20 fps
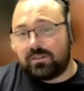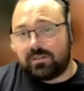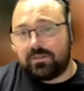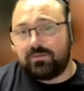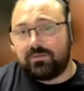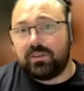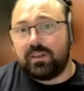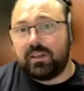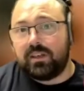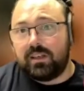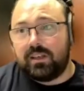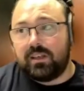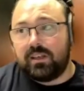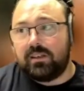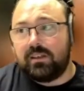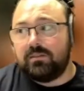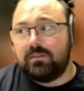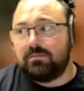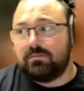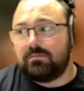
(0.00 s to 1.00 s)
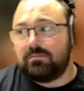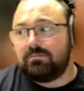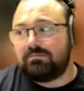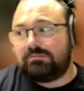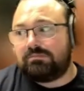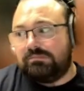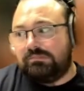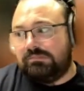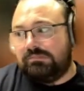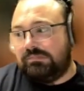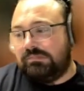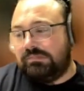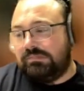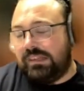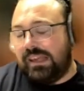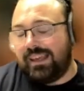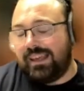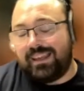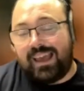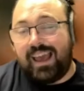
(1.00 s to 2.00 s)
to really
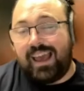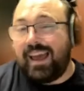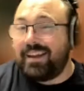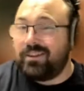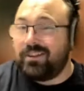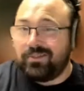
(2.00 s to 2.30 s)
get your head